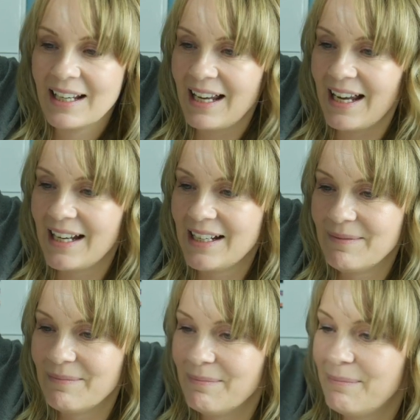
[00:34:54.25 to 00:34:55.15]

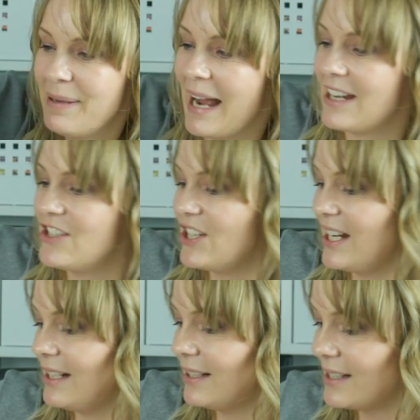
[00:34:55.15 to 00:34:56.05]

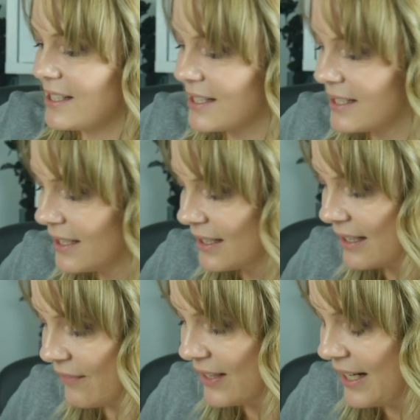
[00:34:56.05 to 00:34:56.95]
packaging, and there's
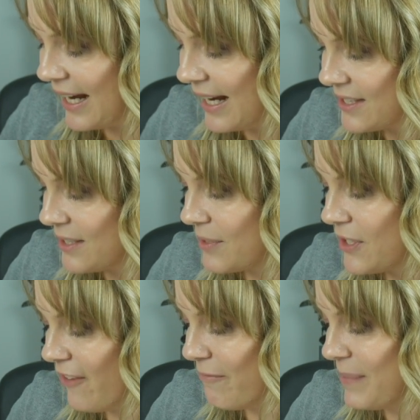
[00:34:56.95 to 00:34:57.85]
I've clearly had some
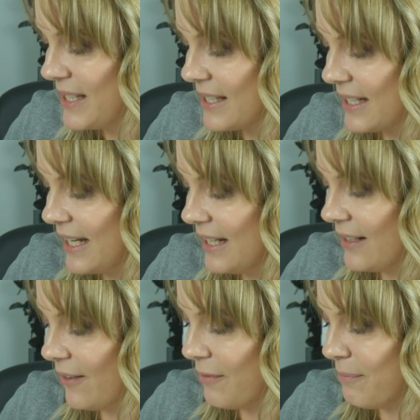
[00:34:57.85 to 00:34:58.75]
sort of biscuit
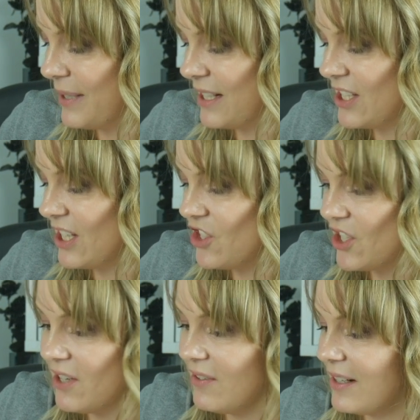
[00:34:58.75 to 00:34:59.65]
or a bit of
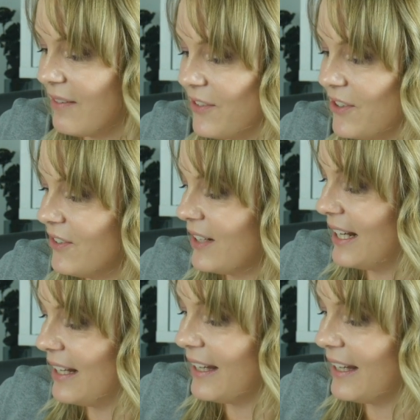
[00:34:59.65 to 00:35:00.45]
tissue and I've thrown it in